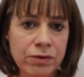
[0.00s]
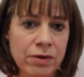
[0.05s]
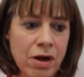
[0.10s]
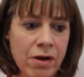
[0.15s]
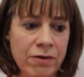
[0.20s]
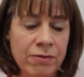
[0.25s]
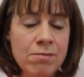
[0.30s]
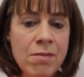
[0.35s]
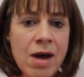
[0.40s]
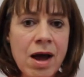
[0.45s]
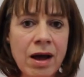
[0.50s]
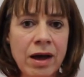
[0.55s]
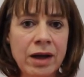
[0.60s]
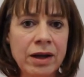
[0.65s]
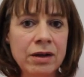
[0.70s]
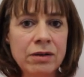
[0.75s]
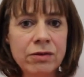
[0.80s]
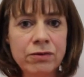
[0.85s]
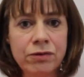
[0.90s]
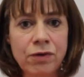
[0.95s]
of
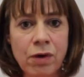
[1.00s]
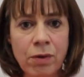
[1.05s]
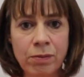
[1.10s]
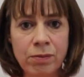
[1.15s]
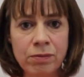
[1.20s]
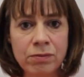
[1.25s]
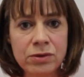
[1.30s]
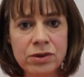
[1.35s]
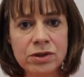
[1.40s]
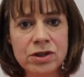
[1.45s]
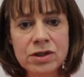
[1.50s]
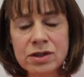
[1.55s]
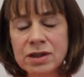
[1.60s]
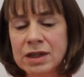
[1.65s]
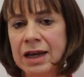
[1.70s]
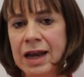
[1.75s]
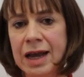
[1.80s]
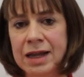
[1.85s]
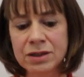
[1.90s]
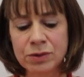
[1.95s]
mine from just the
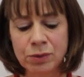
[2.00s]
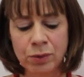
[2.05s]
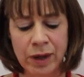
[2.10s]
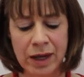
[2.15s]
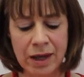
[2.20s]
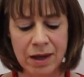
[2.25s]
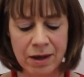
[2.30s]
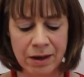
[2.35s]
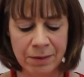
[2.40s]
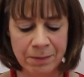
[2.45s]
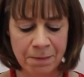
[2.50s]
last week.